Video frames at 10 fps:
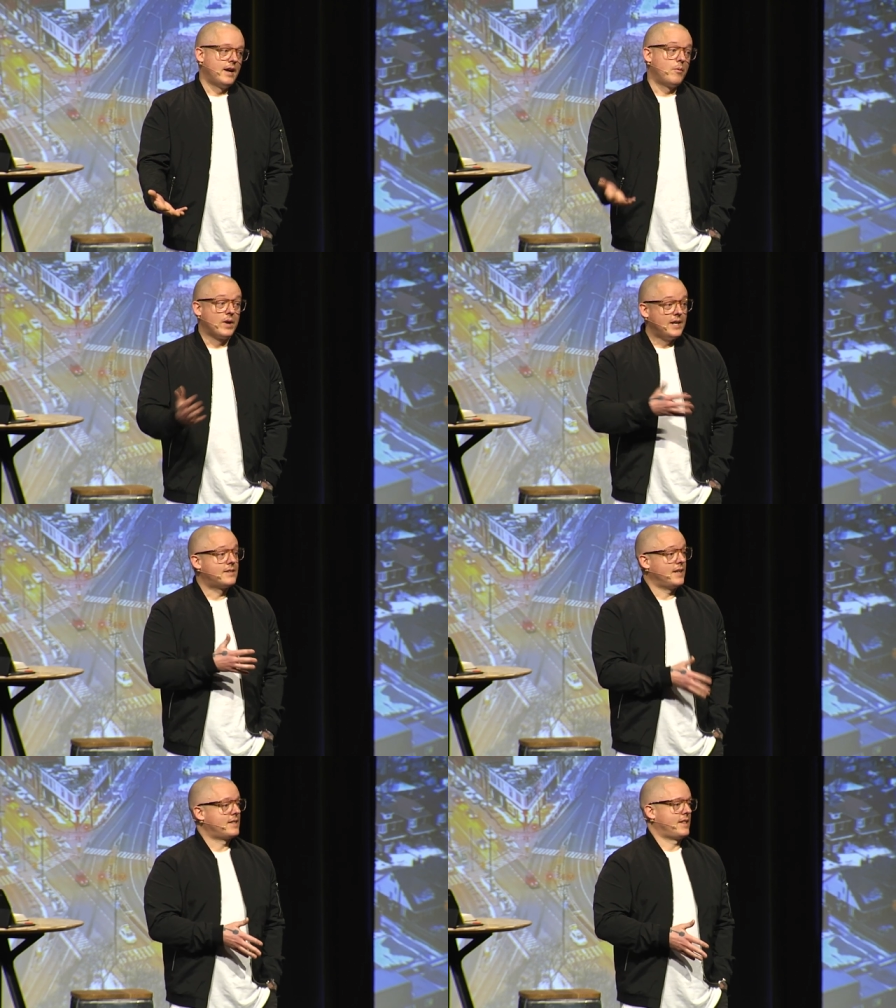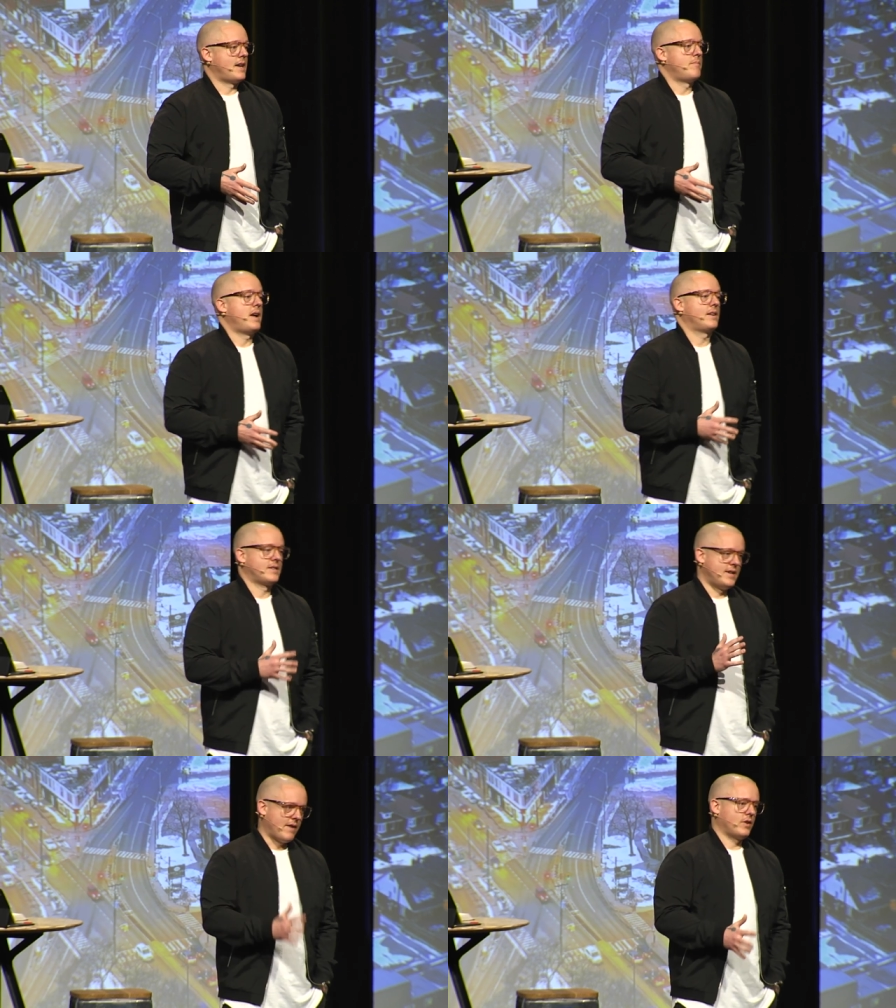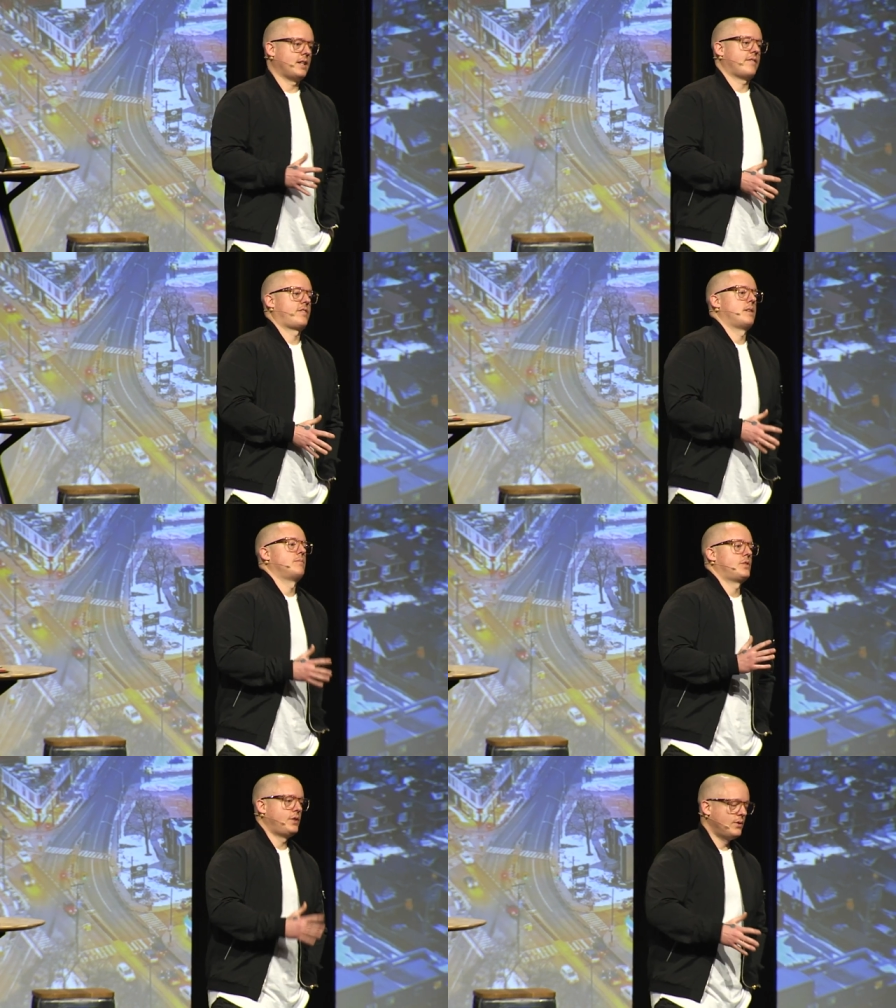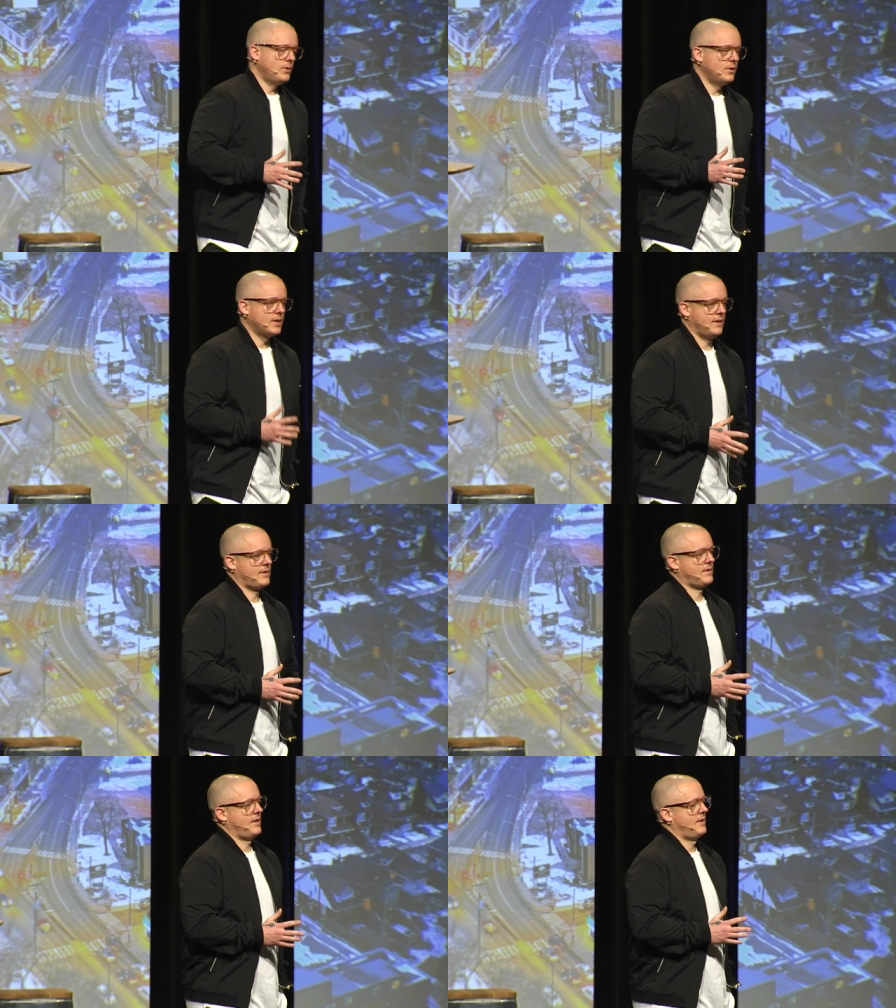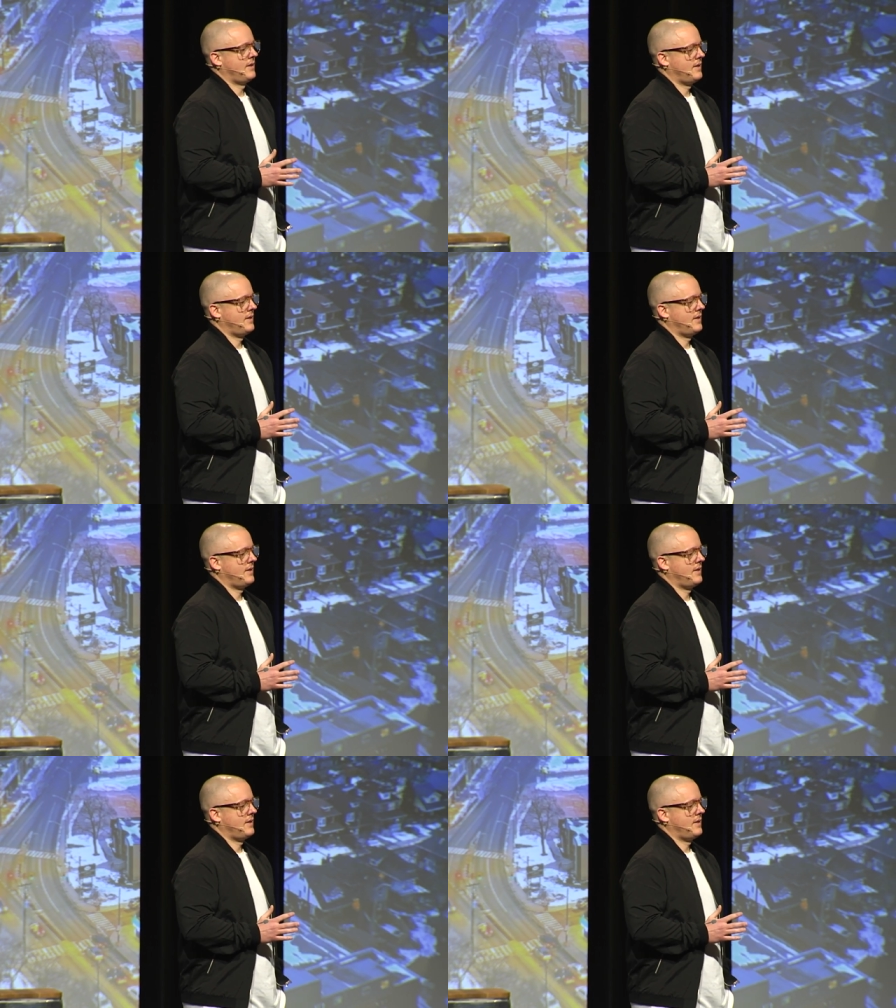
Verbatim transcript: And what he said to them has never left them to this